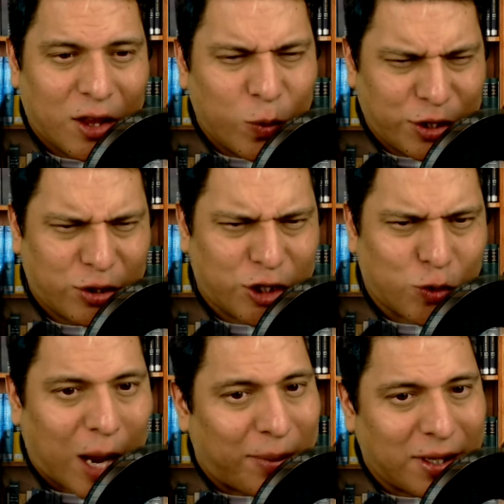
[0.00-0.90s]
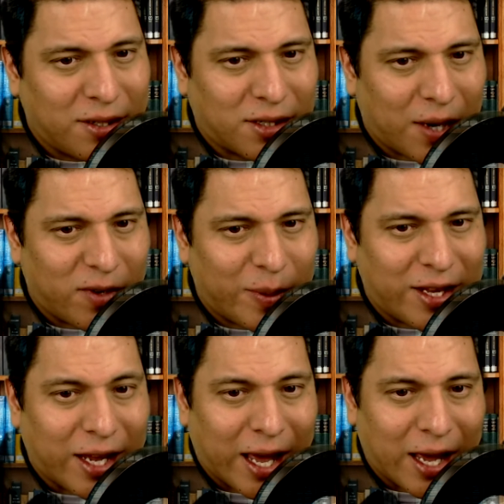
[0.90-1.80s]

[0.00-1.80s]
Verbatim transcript: The research is rapidly discovered by the